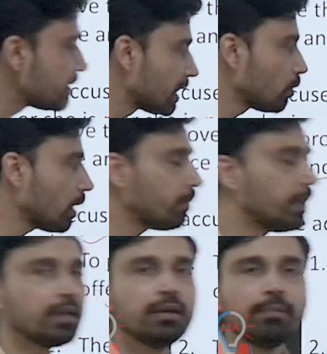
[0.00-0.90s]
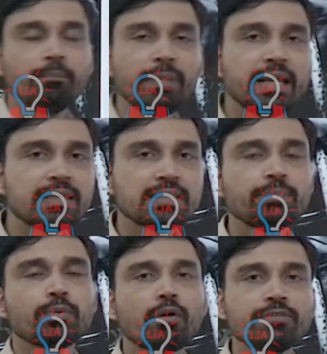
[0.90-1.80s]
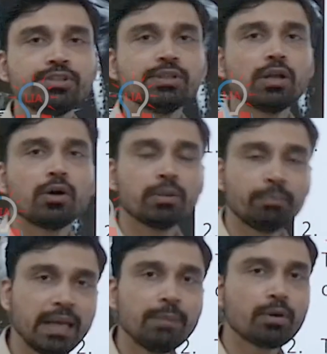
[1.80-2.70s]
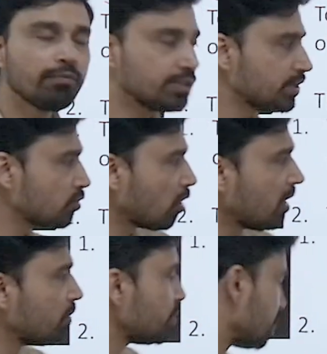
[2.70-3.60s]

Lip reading: requirement makes the bail provisions almost